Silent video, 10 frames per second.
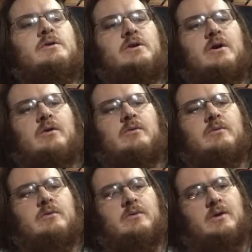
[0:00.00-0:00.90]
So
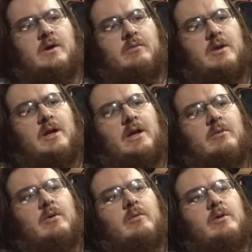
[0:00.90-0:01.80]
I'm glad I
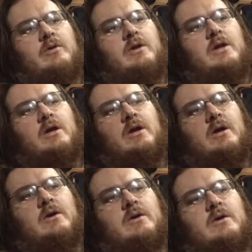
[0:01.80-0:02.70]
went with the